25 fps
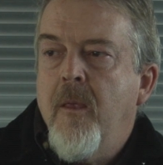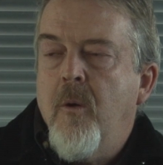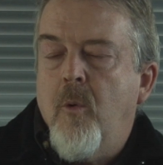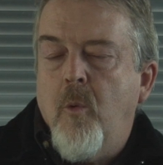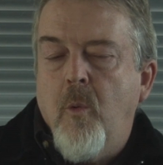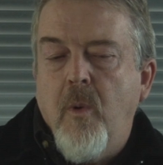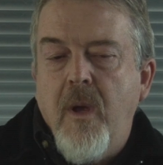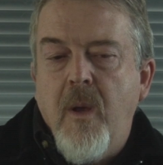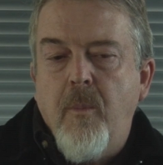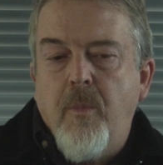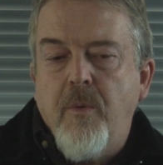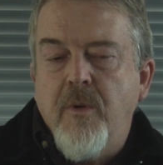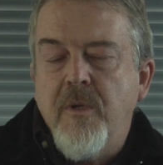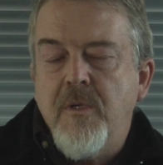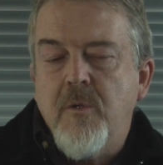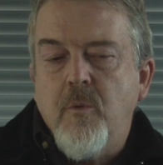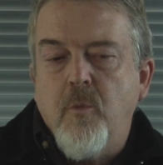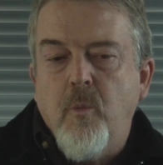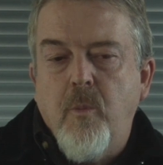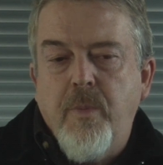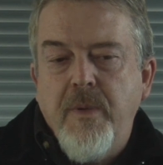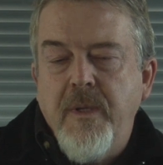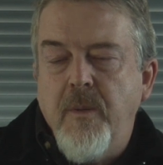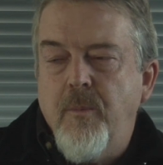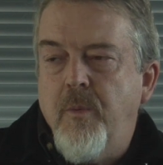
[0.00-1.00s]
or
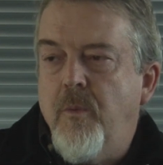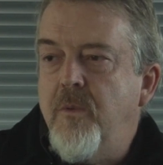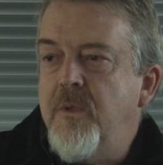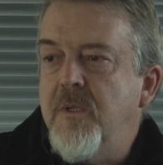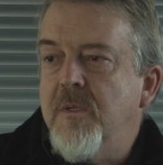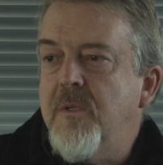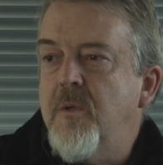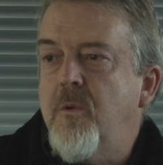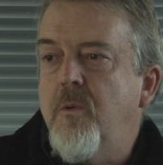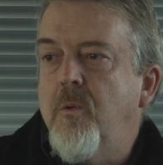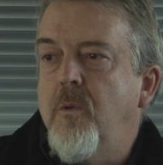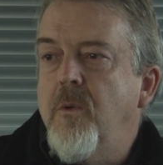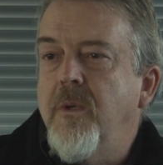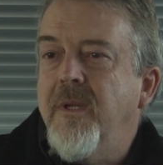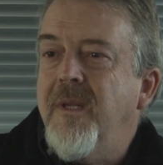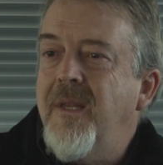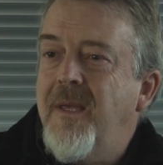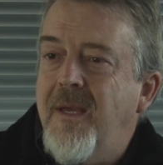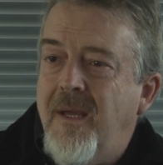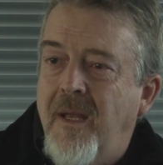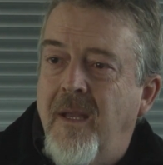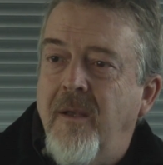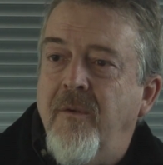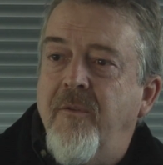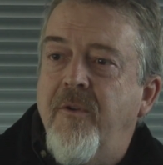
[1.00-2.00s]
Aboriginal people just call it
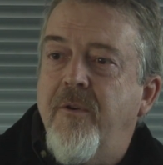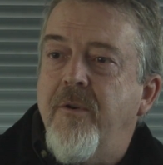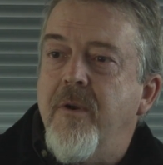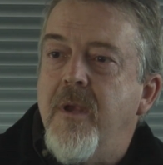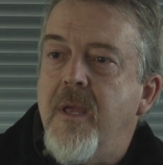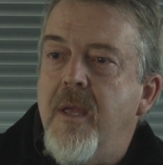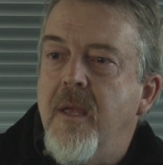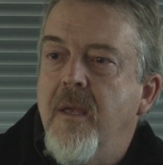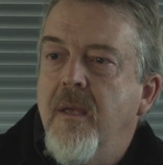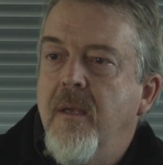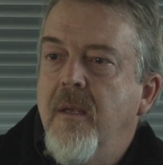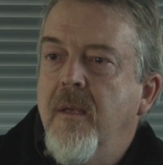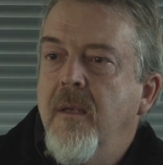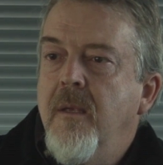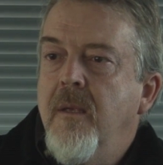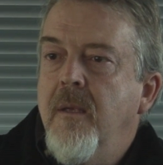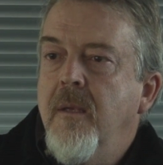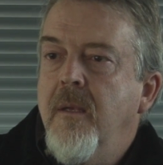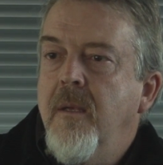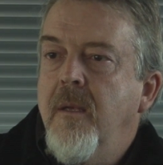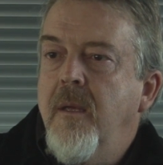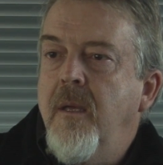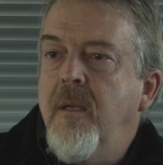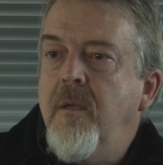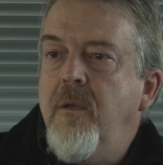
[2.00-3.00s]
country
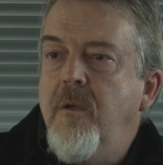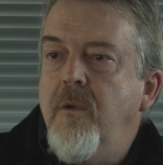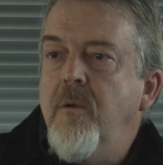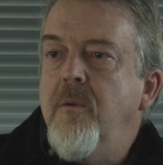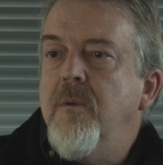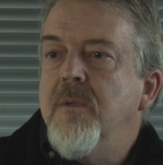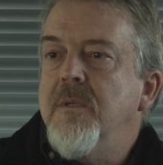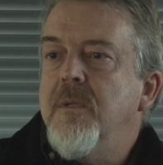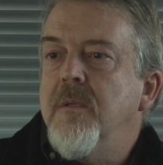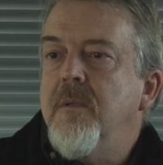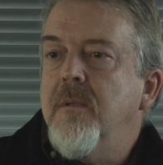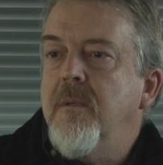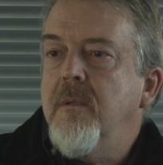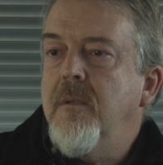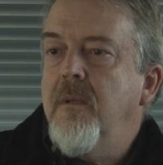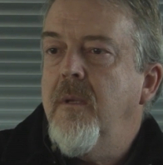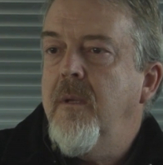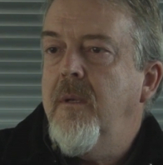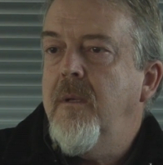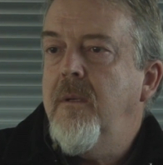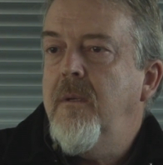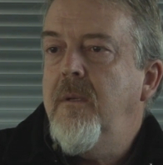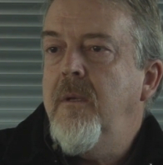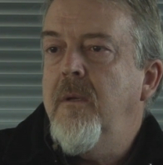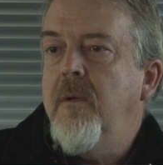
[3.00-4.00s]
and use it,
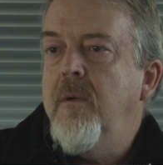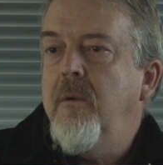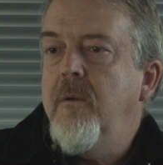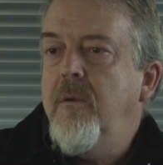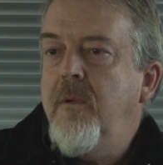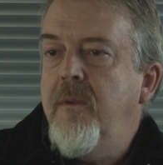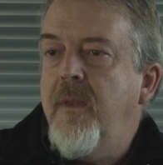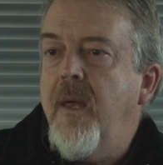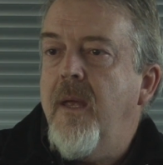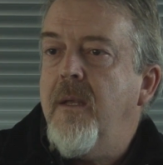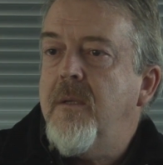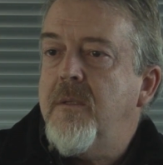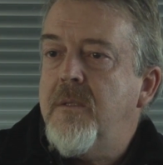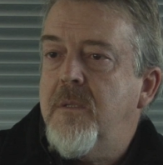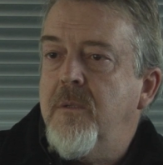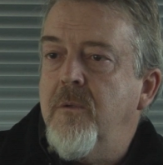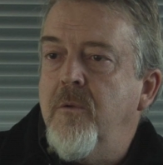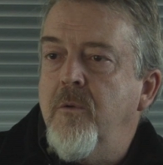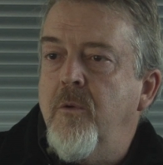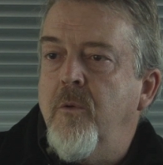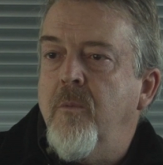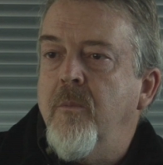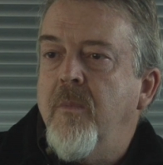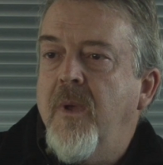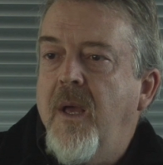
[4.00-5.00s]
that
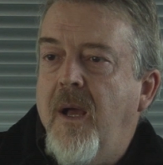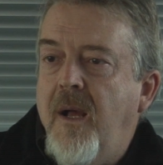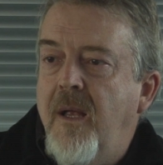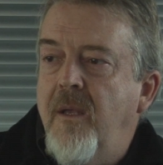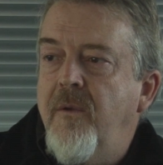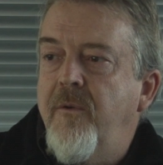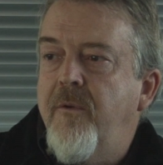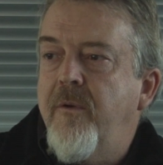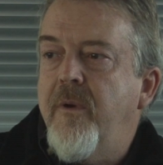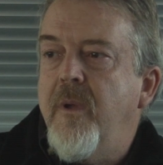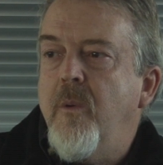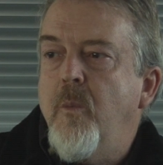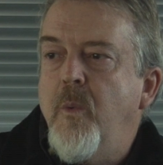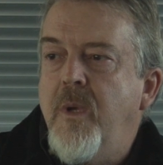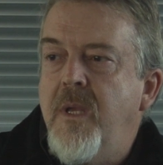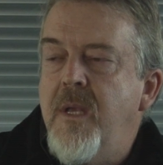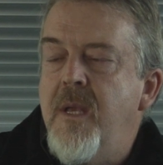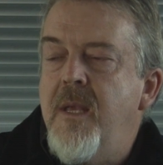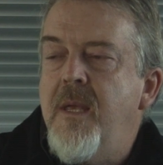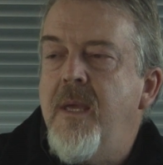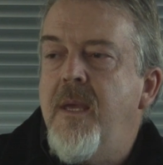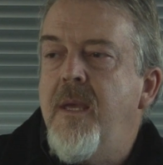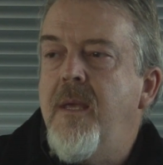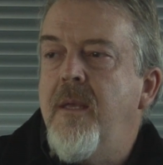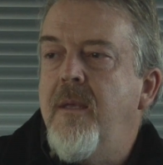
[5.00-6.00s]
term, country. We
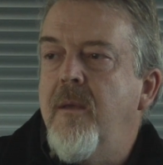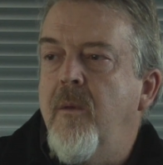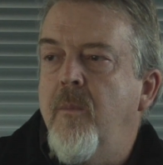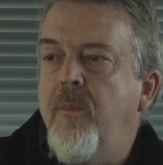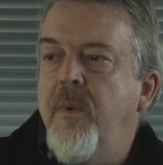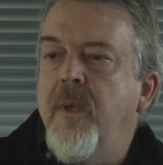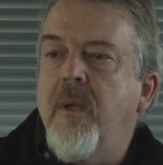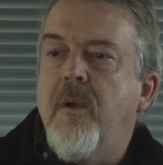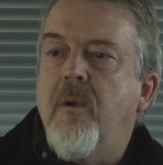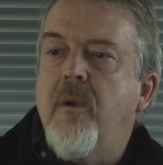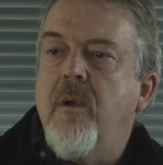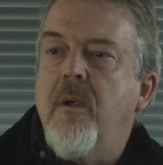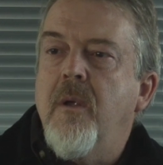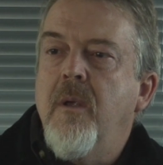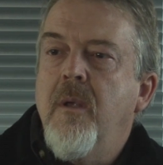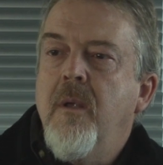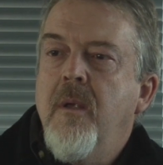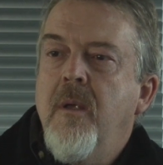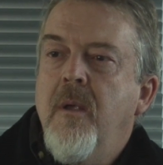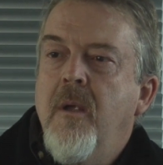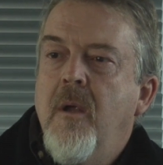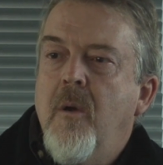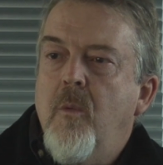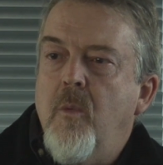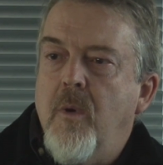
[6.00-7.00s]
need a better
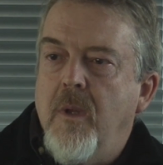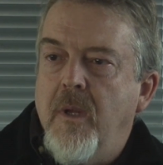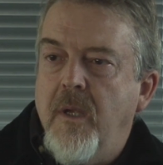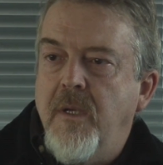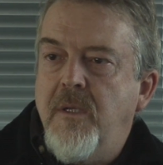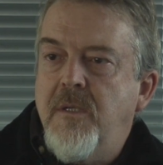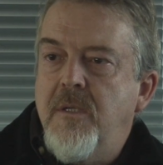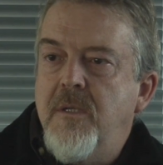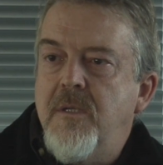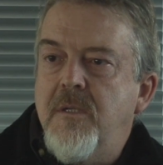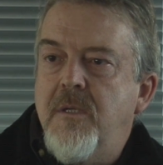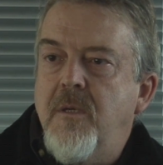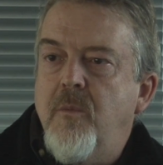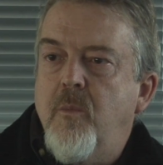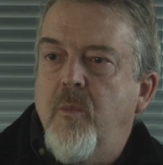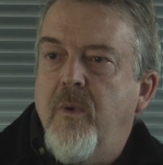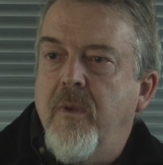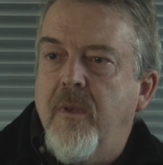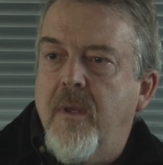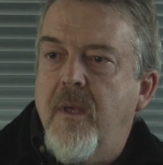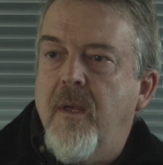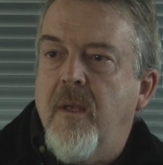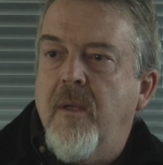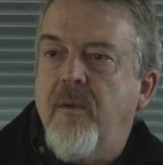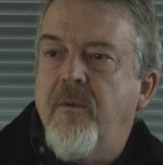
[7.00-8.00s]
relationship
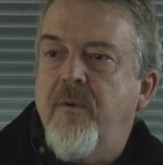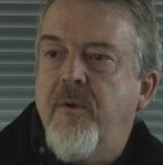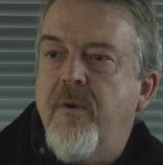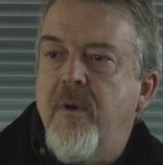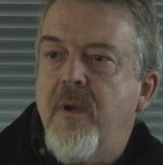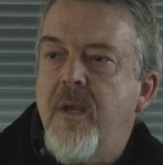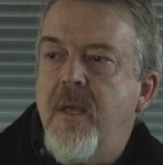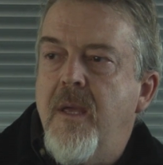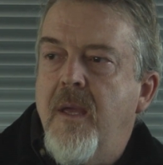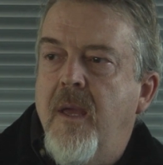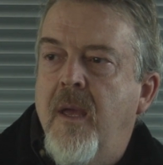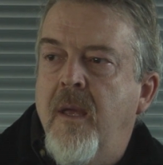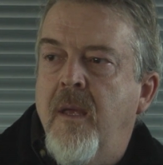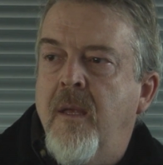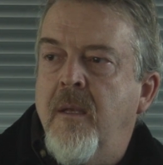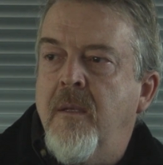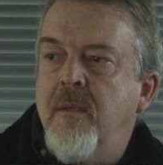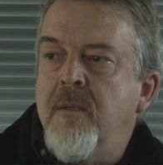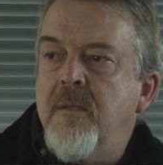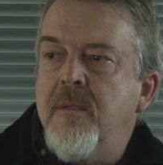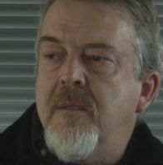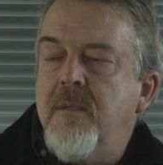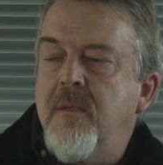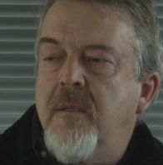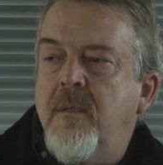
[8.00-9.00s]
with country,
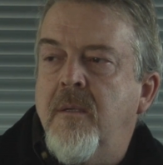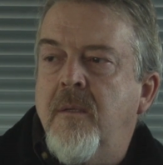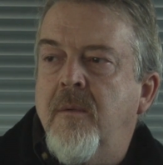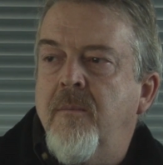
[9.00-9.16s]
and